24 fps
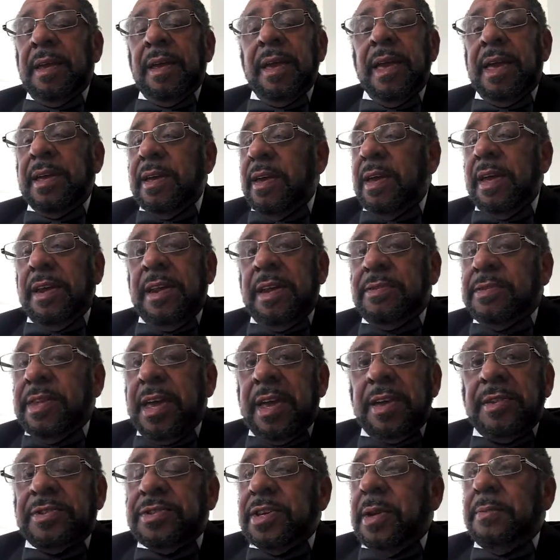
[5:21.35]

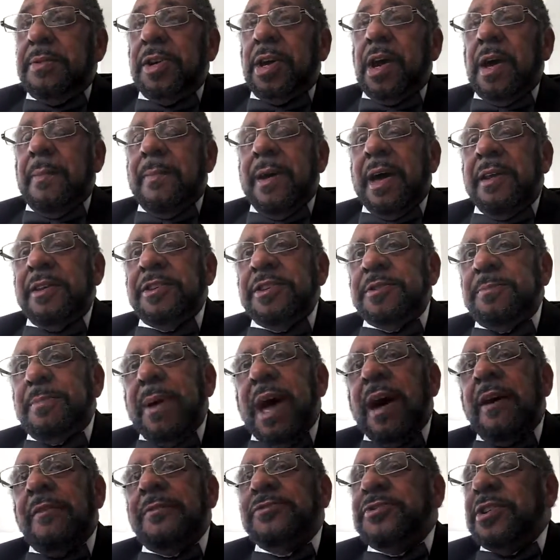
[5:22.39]
Anything something to come out of his
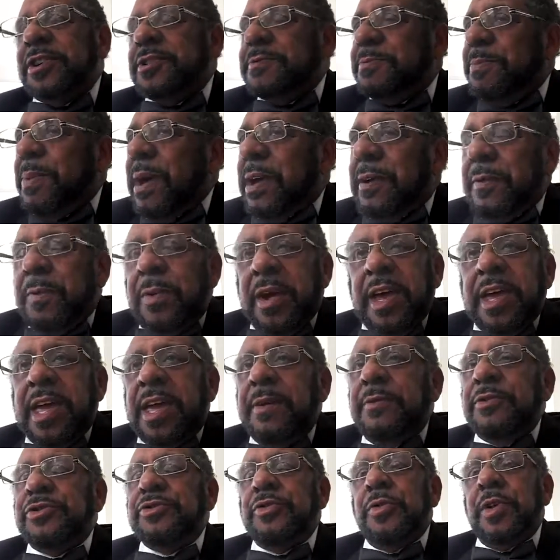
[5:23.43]
mouth just by the way he
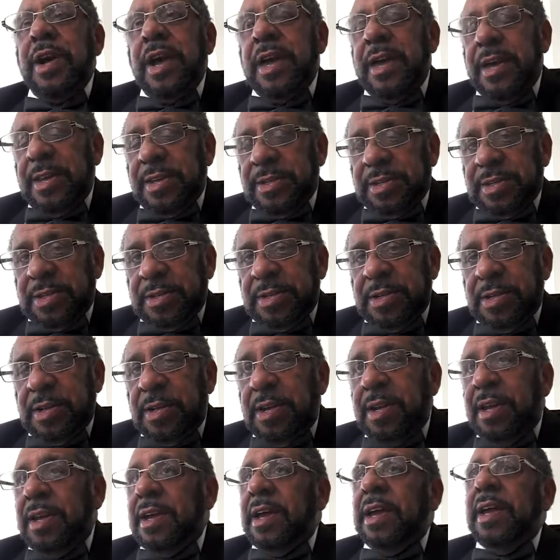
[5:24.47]
was raised.
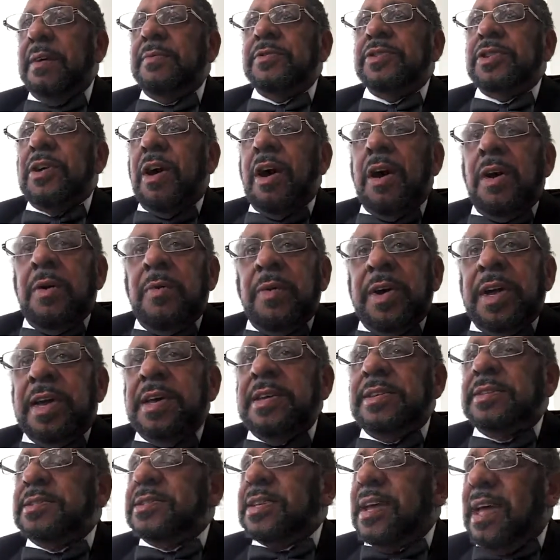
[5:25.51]
He was
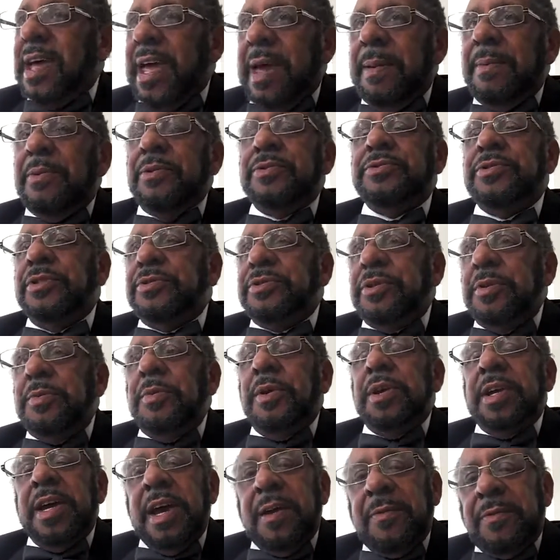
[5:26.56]
always able to do
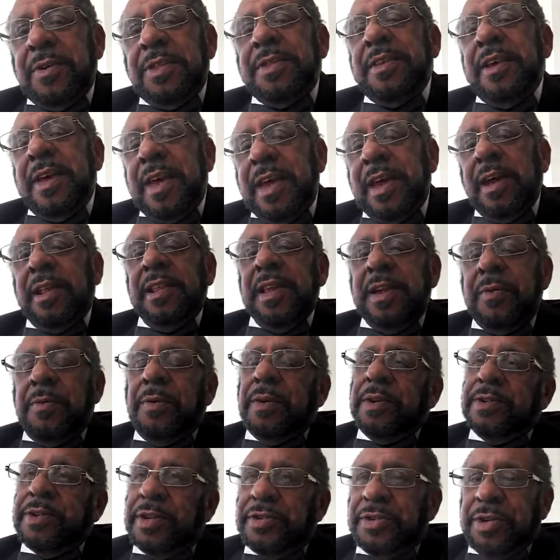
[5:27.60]
whatever the hell he
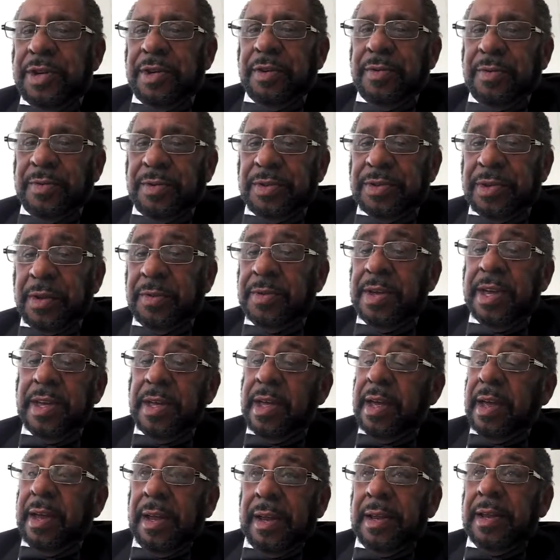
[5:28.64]
wanted to do. So
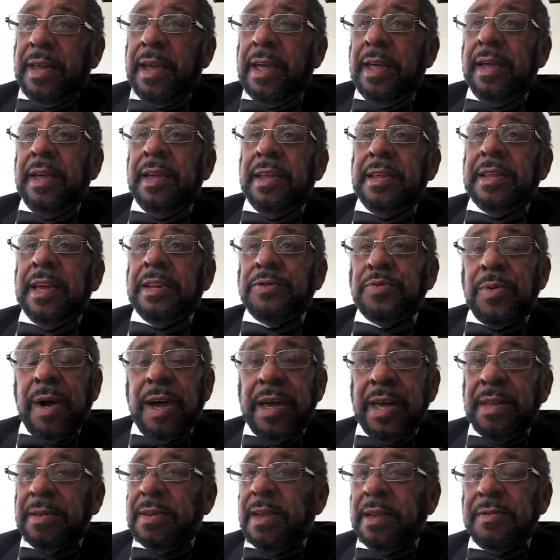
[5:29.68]
that's
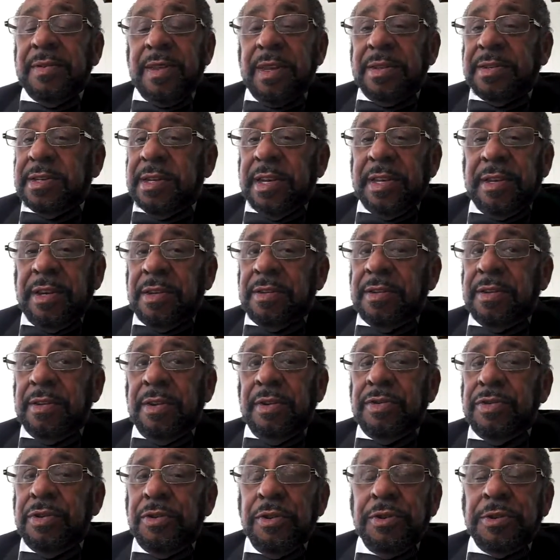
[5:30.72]
why, see, the
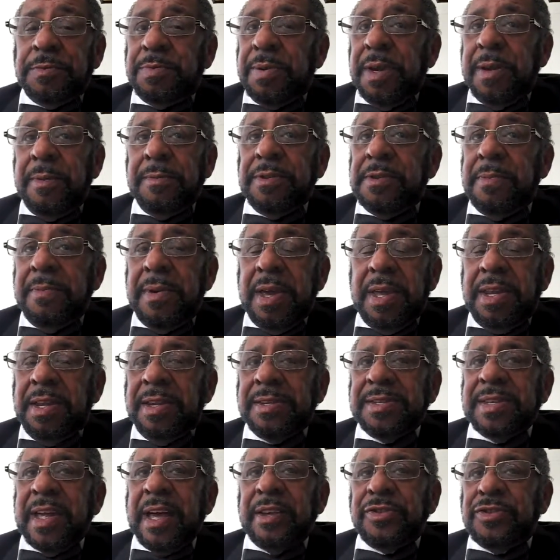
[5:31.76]
news people, the media
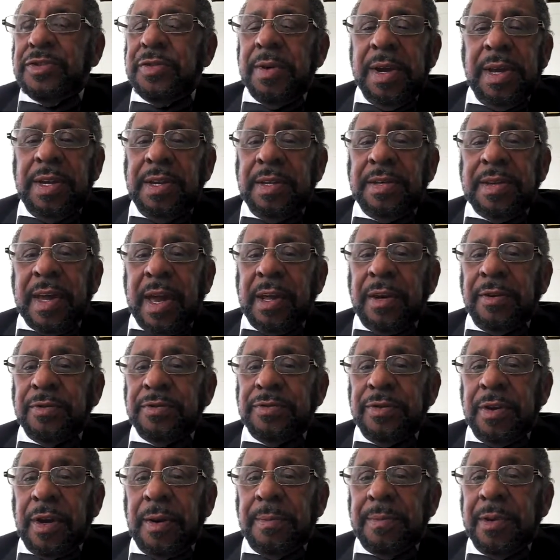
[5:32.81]
is not treating Donald
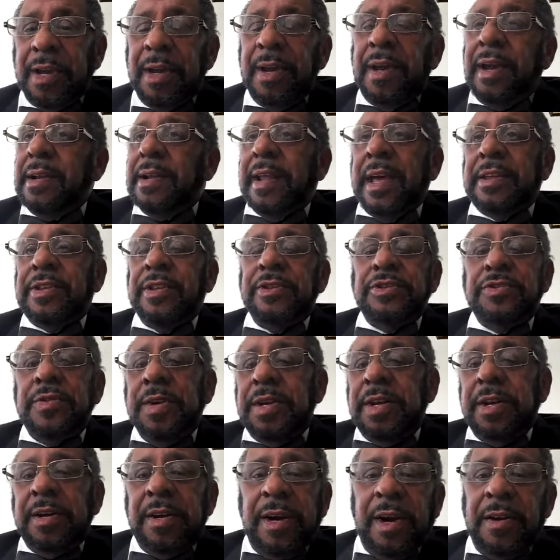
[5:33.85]
Trump like they
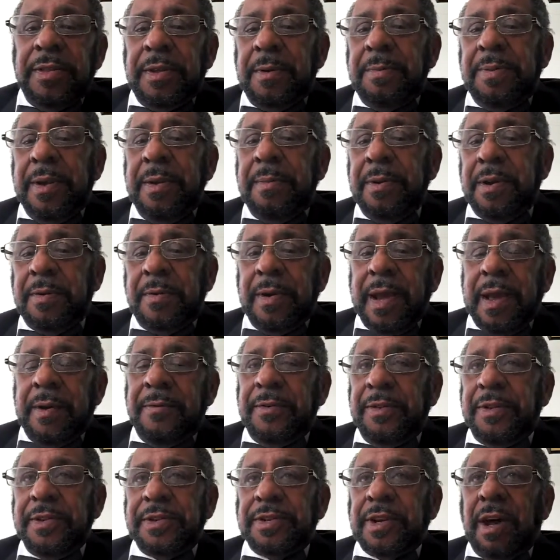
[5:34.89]
treated other people that ran
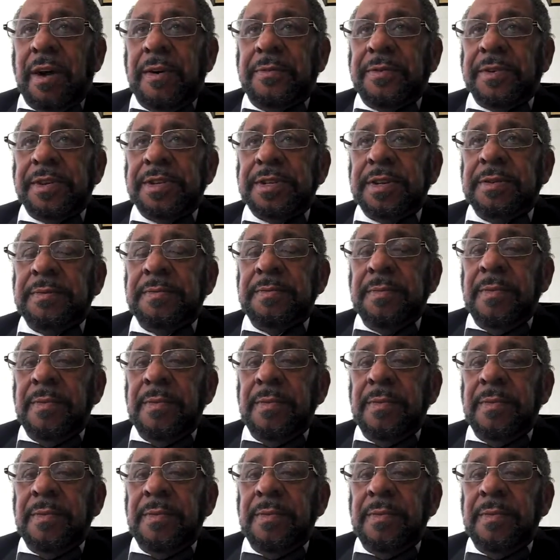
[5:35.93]
for this office.